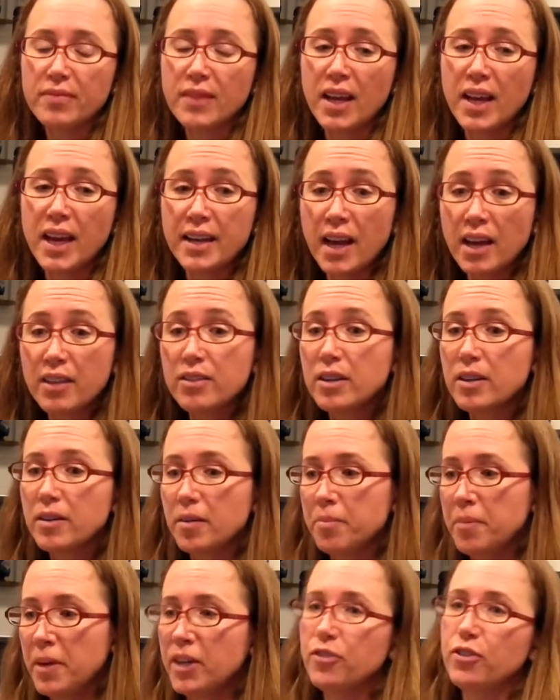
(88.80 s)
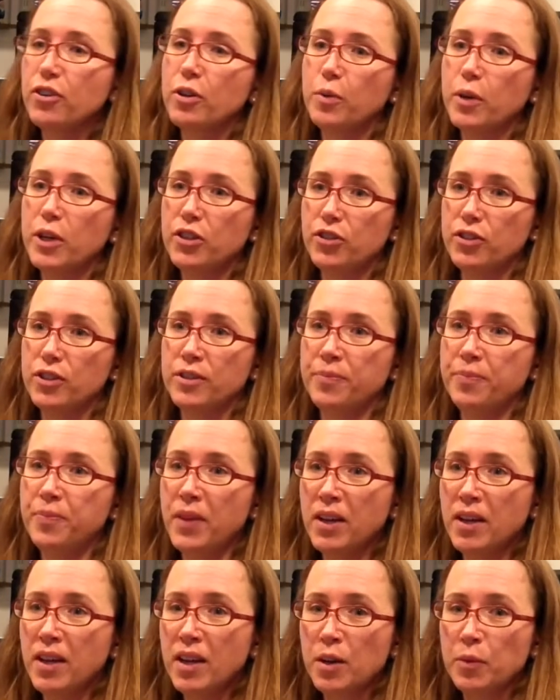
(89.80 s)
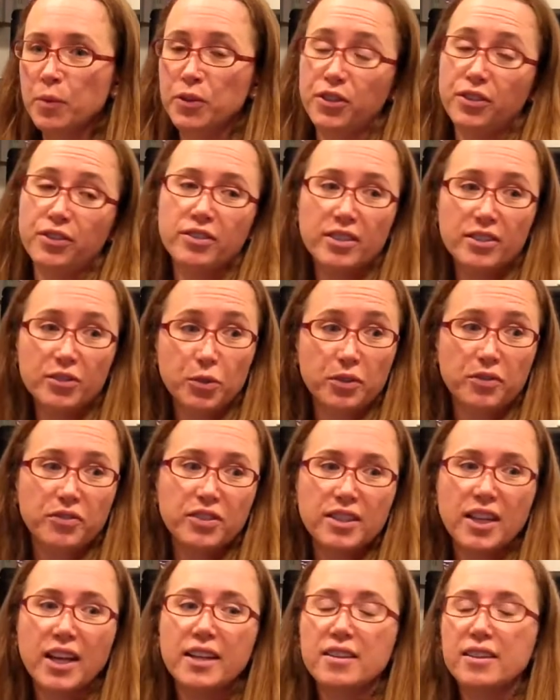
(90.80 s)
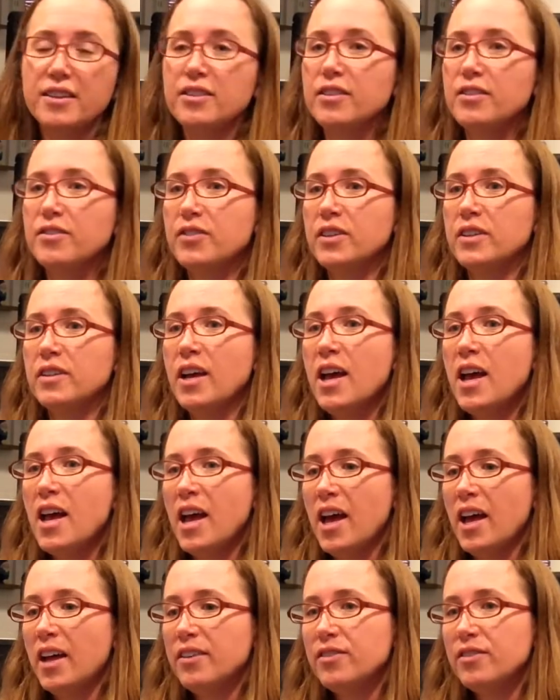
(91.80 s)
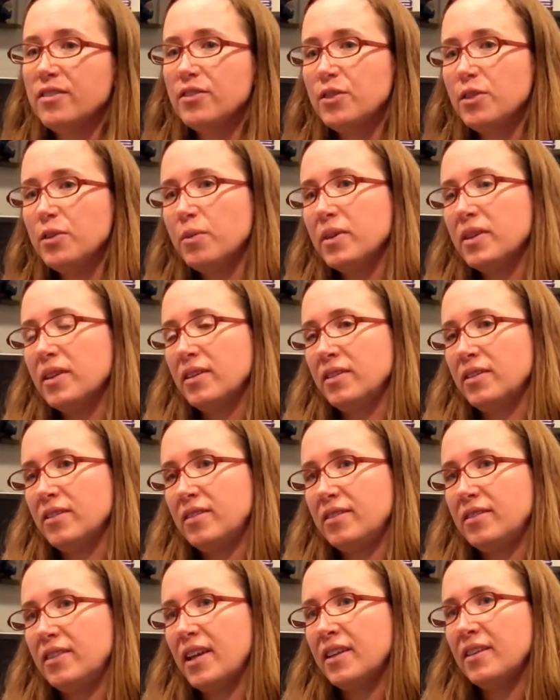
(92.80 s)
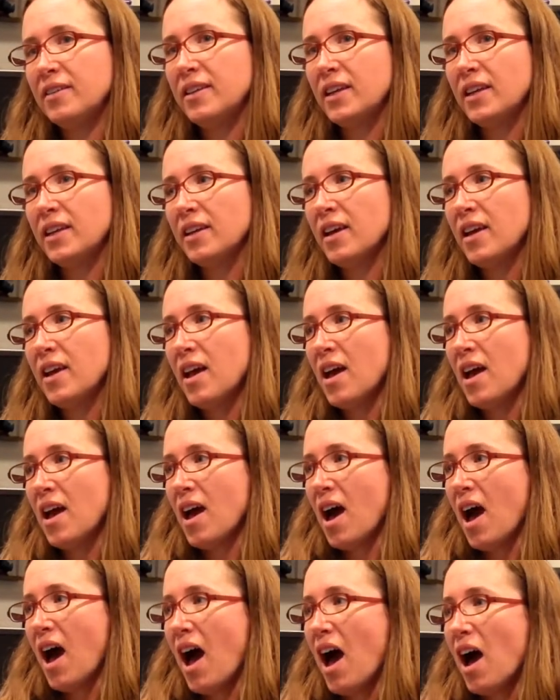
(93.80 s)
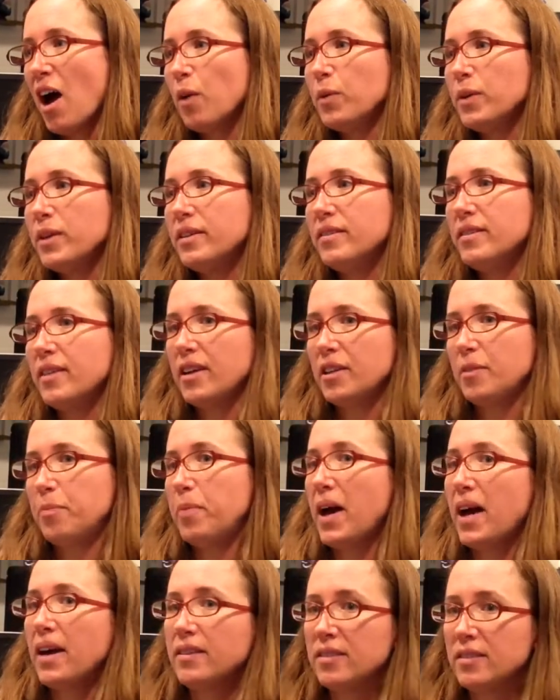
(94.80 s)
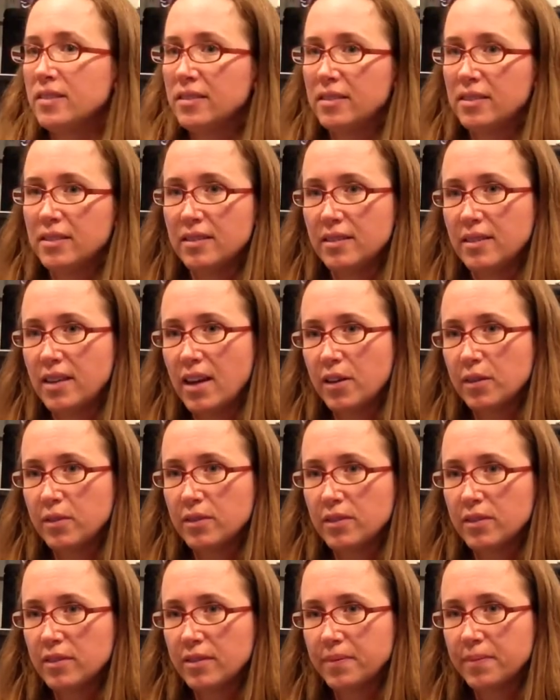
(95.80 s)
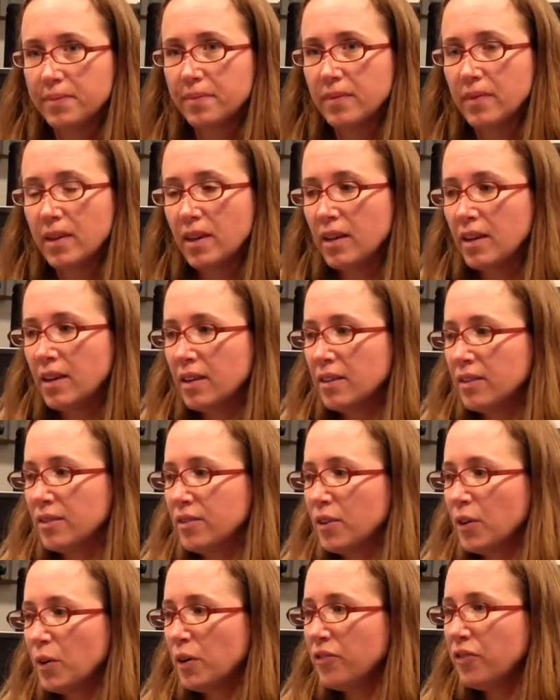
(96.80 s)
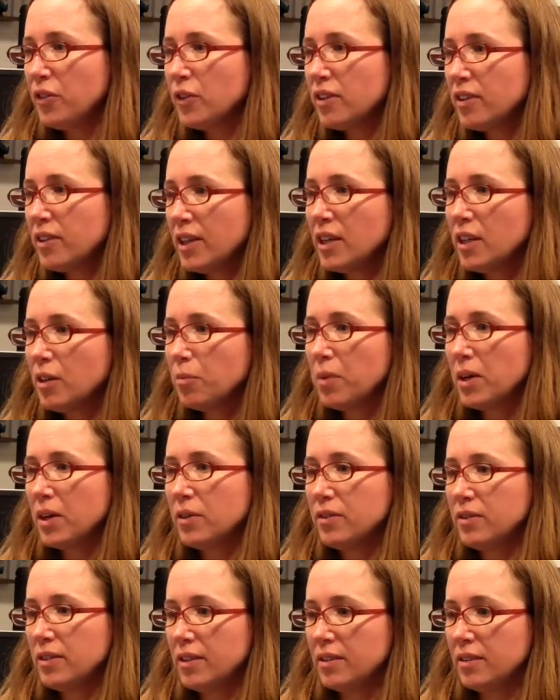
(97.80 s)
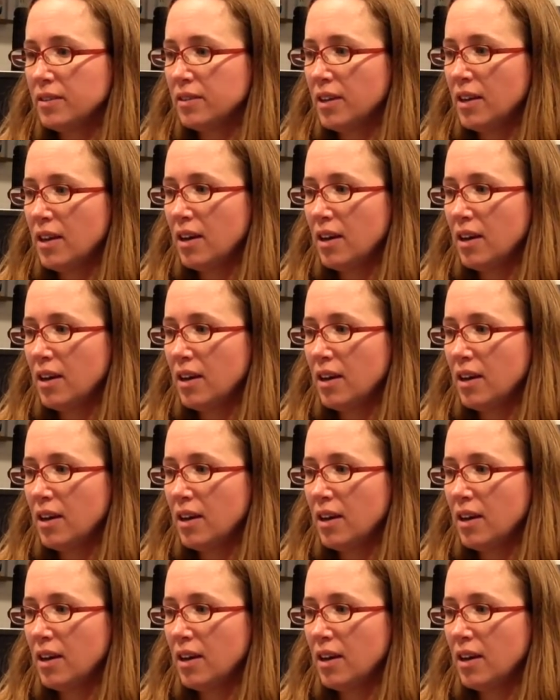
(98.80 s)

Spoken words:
Another major question, which is sort of slightly different, has to do with understanding how we detect patterns in sounds. So if you think about it,